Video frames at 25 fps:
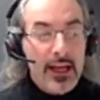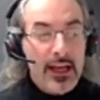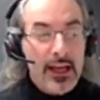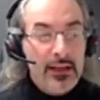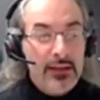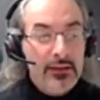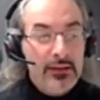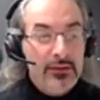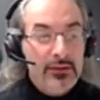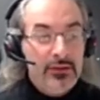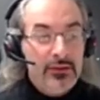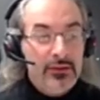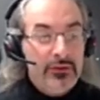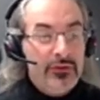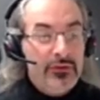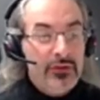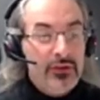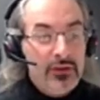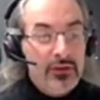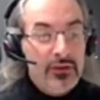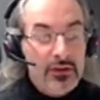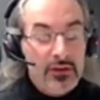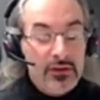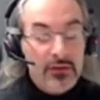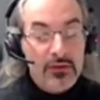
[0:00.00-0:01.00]
And
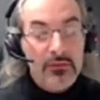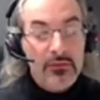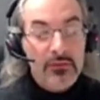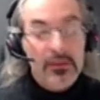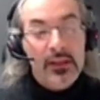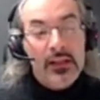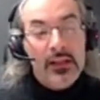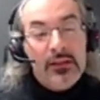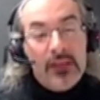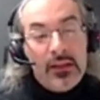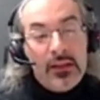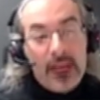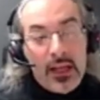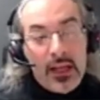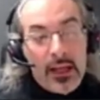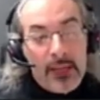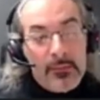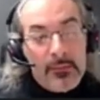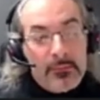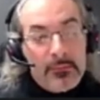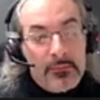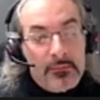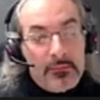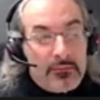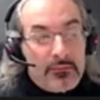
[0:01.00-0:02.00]
uh, well, I,
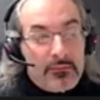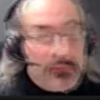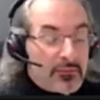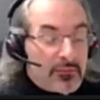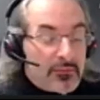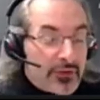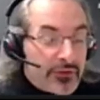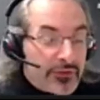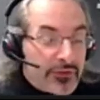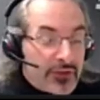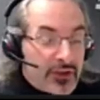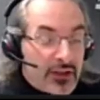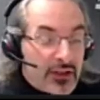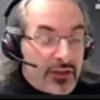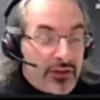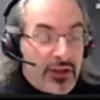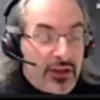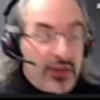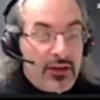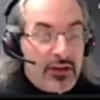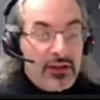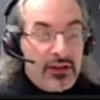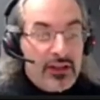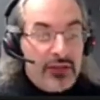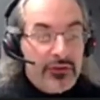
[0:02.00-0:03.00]
am a string
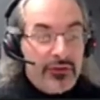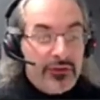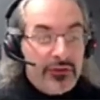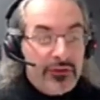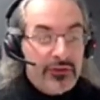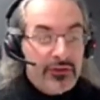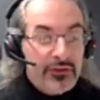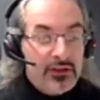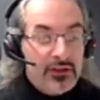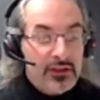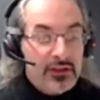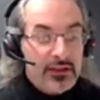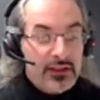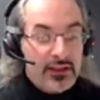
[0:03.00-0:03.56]
theorist.